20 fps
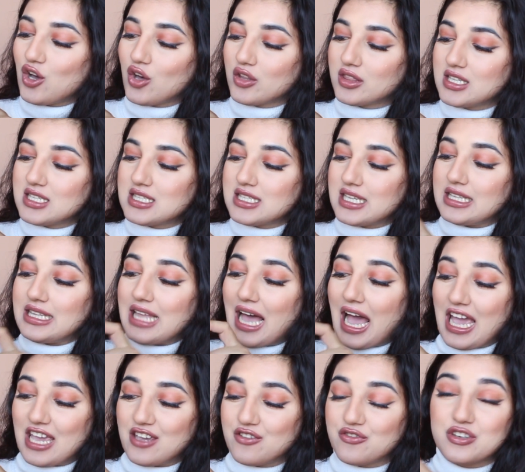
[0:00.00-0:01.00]
got this in
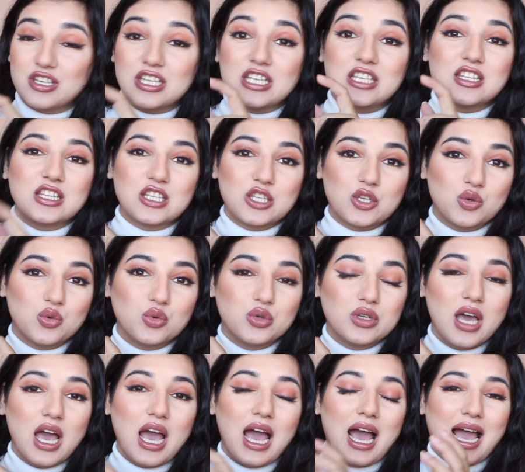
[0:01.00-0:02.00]
ivory nude.